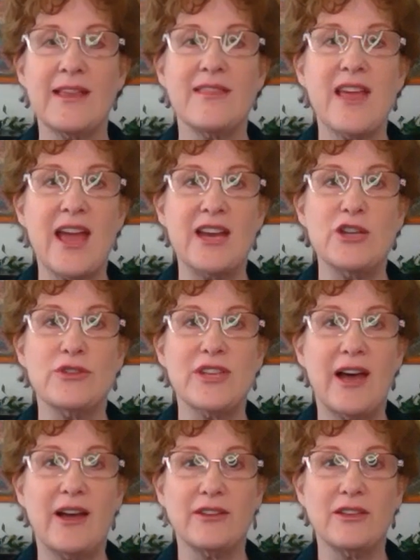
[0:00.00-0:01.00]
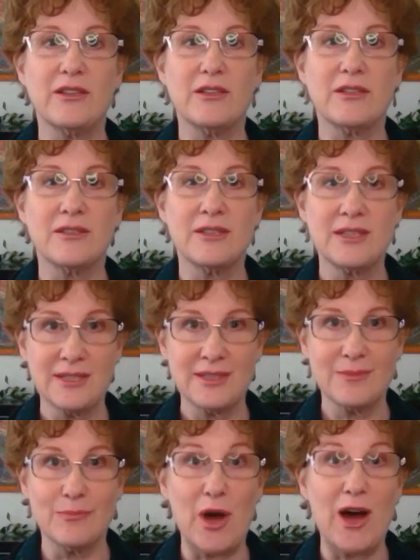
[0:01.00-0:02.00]
then you tell your
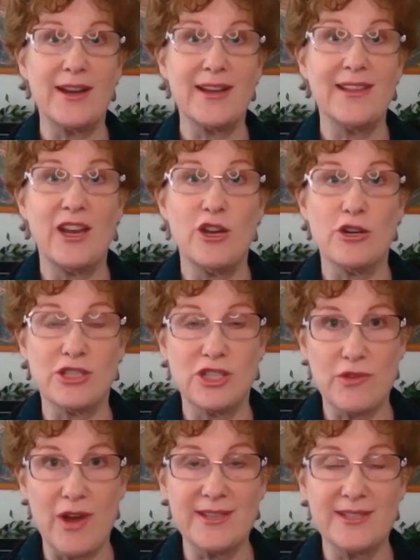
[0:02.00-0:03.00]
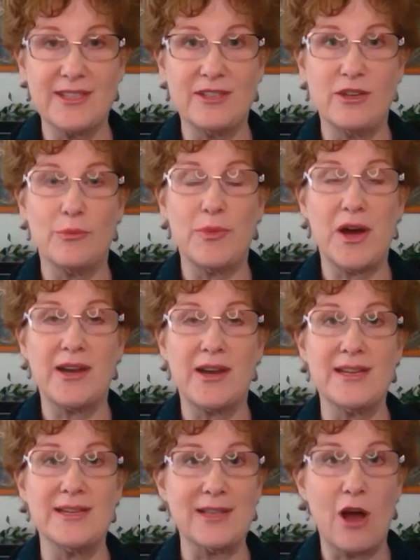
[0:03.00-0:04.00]
body that you're stressed and your
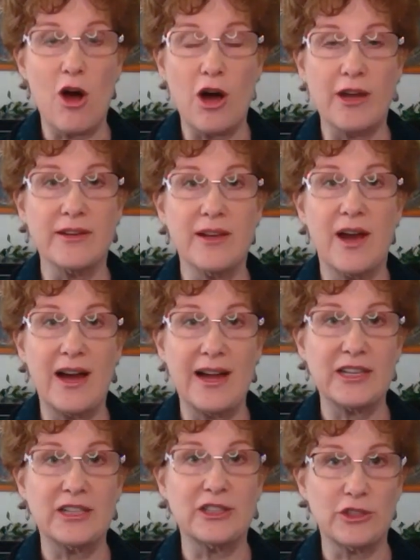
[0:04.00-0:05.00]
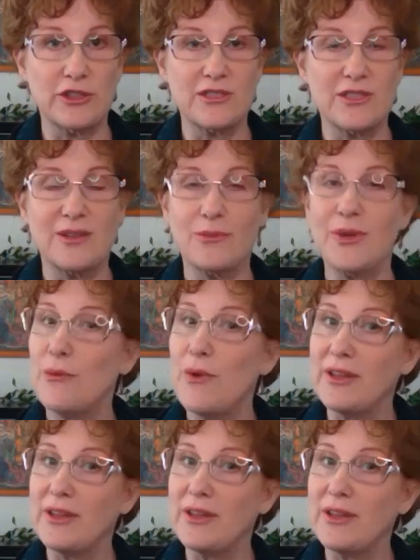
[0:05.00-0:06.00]
body is on high alert. We don't
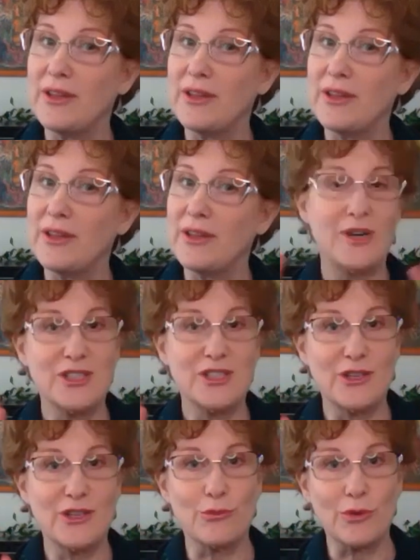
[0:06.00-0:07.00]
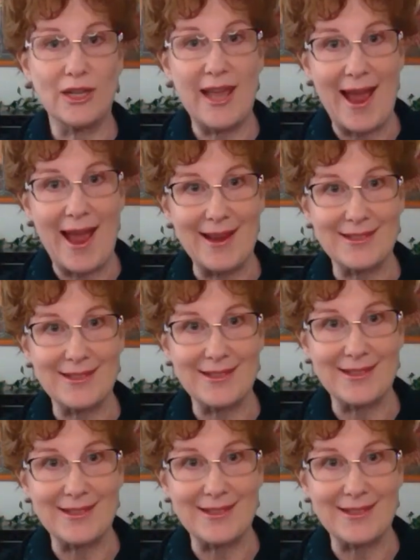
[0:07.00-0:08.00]
want that. We want you to relax.
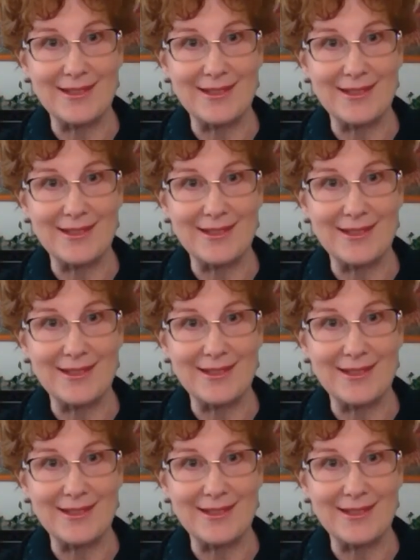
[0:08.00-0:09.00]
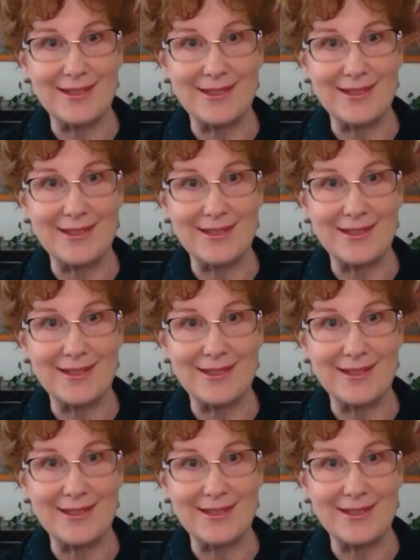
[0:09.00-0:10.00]
We want to relax here. We're
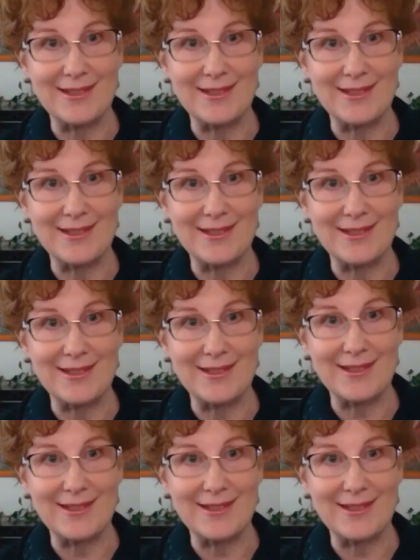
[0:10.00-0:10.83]
letting go of things that